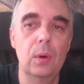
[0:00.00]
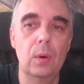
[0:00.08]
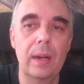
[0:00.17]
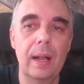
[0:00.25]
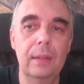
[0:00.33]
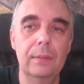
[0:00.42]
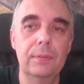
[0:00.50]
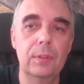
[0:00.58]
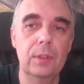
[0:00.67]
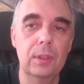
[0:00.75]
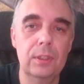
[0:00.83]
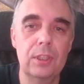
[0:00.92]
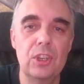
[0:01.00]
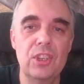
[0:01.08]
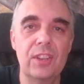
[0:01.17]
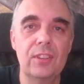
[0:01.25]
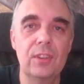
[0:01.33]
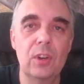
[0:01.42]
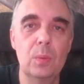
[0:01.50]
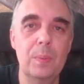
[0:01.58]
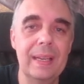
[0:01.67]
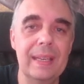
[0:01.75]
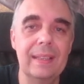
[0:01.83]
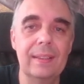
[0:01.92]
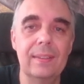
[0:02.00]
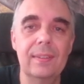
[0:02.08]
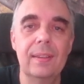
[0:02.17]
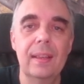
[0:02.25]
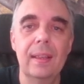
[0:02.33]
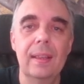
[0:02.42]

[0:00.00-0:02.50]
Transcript: or half-forgotten chess openings,